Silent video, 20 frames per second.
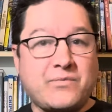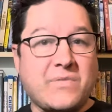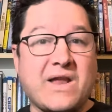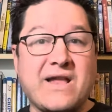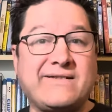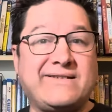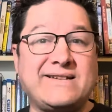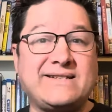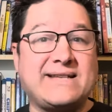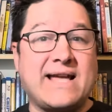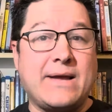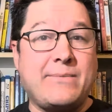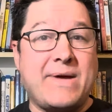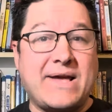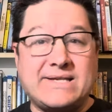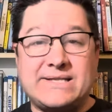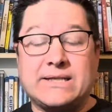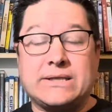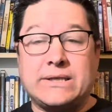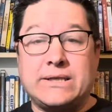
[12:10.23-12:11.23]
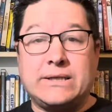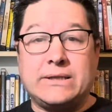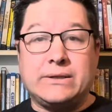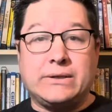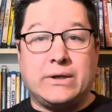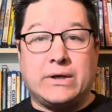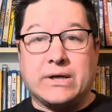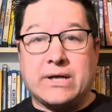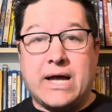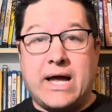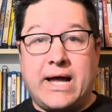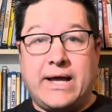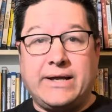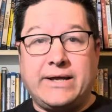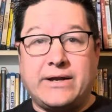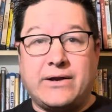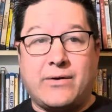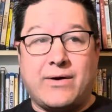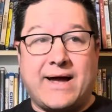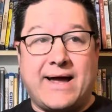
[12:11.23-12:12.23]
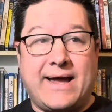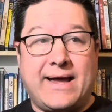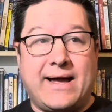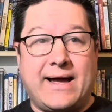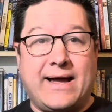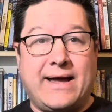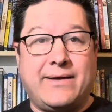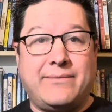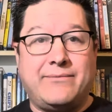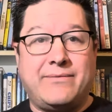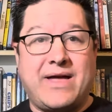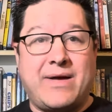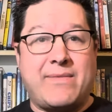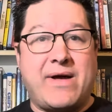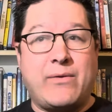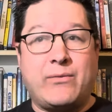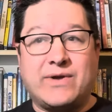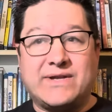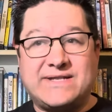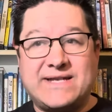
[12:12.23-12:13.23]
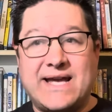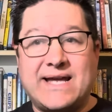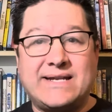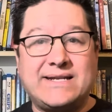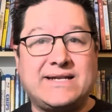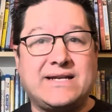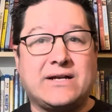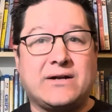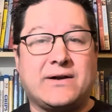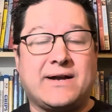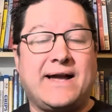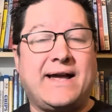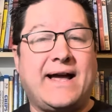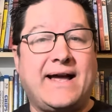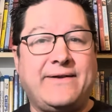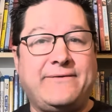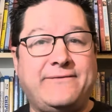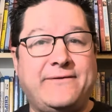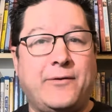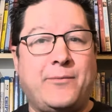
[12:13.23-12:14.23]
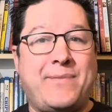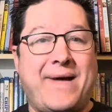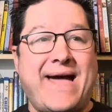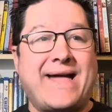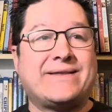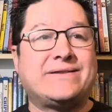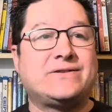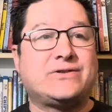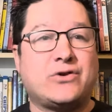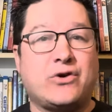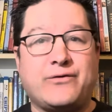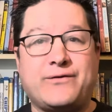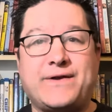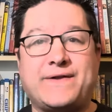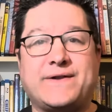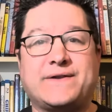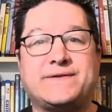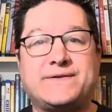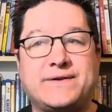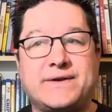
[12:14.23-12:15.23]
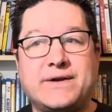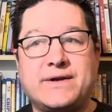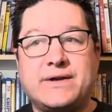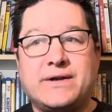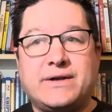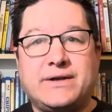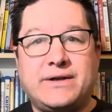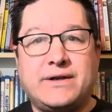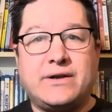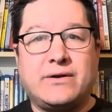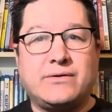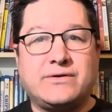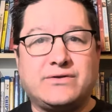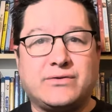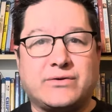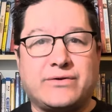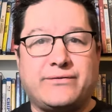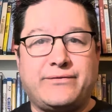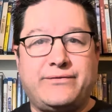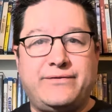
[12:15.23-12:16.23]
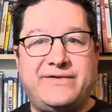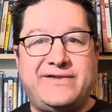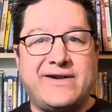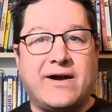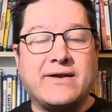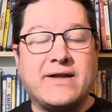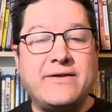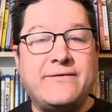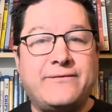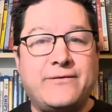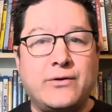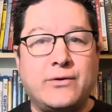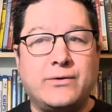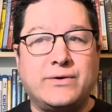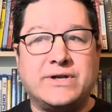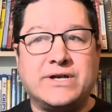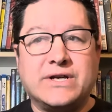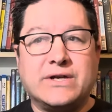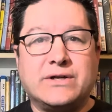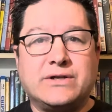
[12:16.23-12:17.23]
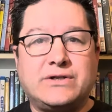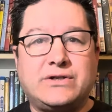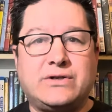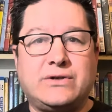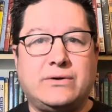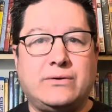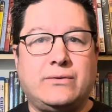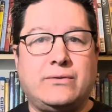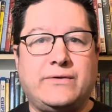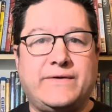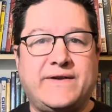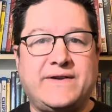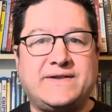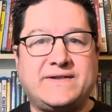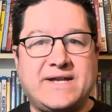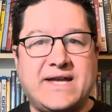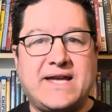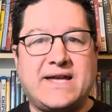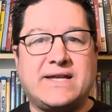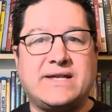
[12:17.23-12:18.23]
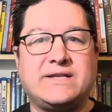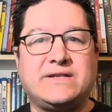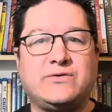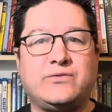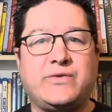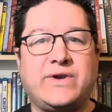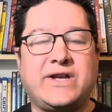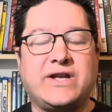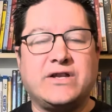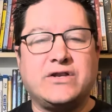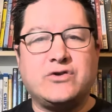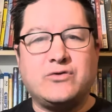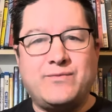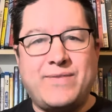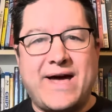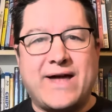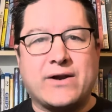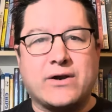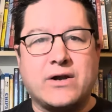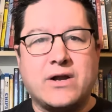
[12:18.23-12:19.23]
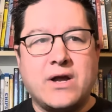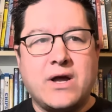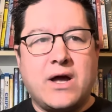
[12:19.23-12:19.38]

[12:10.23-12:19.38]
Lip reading: she's saying basically, look, you know, I'm at my wit's end here. I feel bad serving this, you know, sort of junky food to these kids. We can do better.